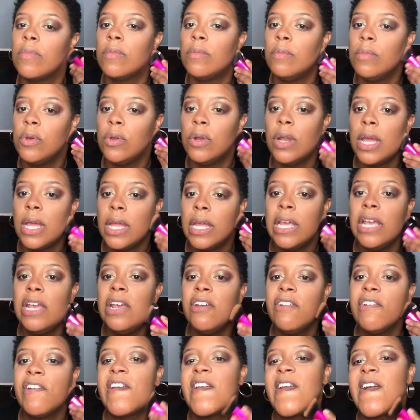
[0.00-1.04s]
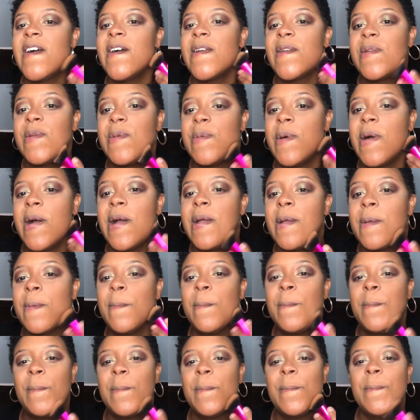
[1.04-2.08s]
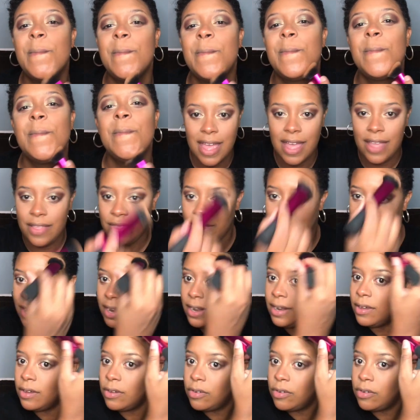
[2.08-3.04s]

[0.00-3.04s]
Move that earring out the way, and then